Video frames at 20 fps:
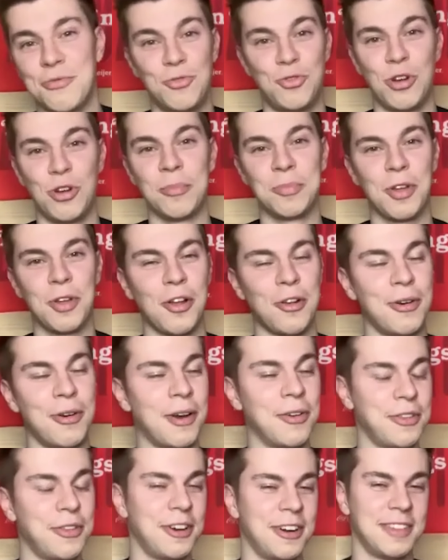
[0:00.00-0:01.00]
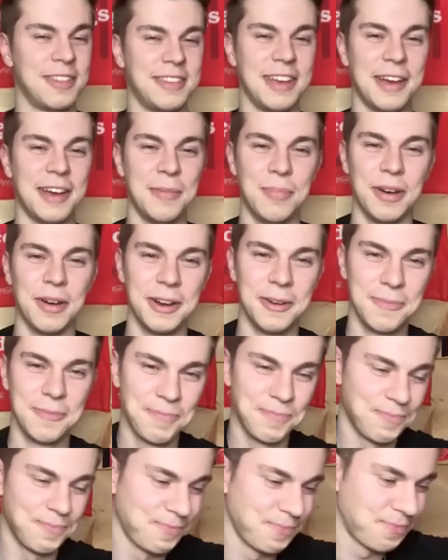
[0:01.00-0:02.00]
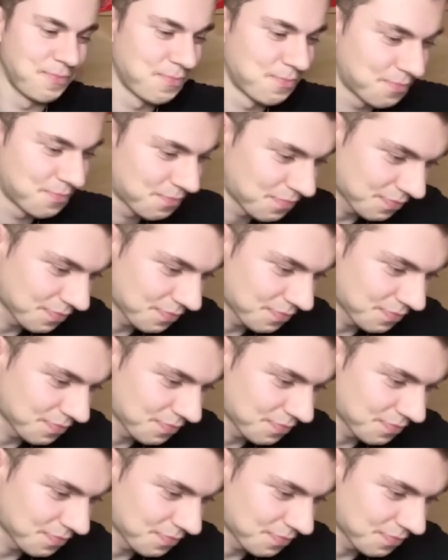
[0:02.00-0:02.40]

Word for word: yeah, jumped we're just there, we're but... just chatting.